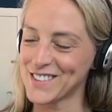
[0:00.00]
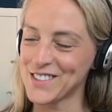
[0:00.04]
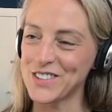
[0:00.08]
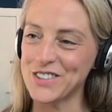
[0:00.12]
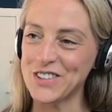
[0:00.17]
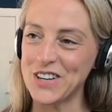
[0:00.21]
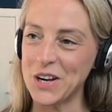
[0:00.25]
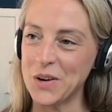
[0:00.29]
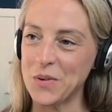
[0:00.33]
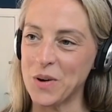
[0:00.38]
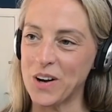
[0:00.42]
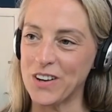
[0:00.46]
It's a
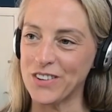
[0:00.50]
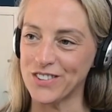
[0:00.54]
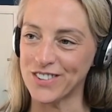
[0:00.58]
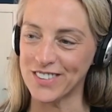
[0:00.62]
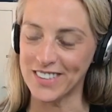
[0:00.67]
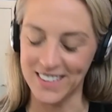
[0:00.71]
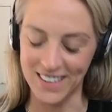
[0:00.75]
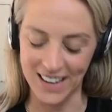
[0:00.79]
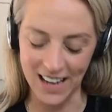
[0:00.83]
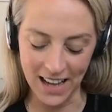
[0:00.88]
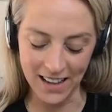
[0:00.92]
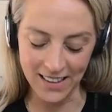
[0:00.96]
great
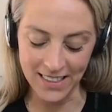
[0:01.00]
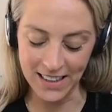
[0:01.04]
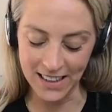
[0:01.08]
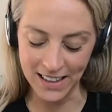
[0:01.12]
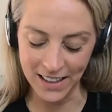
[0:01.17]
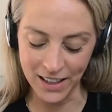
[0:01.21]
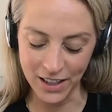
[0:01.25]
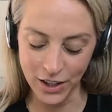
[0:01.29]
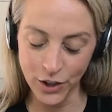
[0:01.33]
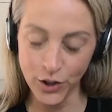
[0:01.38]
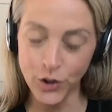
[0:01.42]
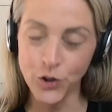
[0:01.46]
question. I
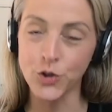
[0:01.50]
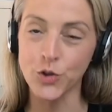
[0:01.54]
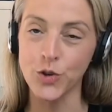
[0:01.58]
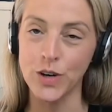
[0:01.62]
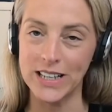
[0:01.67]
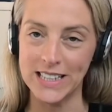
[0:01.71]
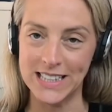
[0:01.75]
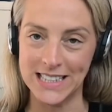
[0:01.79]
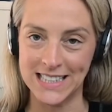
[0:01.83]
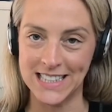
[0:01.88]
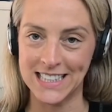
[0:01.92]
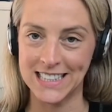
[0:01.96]
think
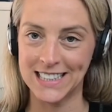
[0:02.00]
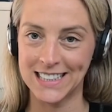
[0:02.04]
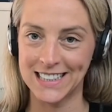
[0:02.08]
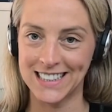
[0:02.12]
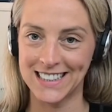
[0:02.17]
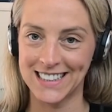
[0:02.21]
grit